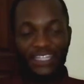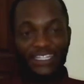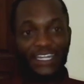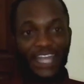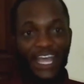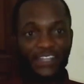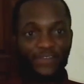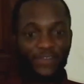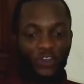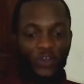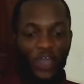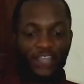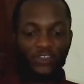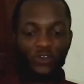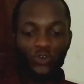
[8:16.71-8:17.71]
The next
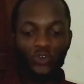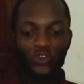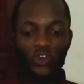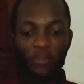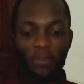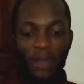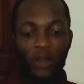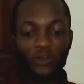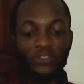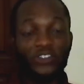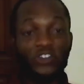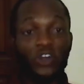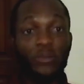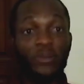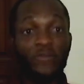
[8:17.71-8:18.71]
video I told you about
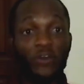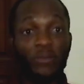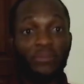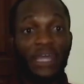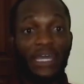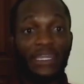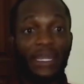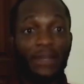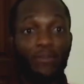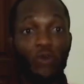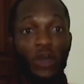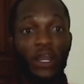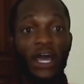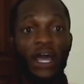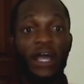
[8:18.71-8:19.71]
is coming from Daniel
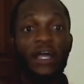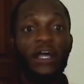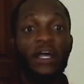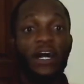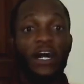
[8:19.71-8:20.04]
Bwala,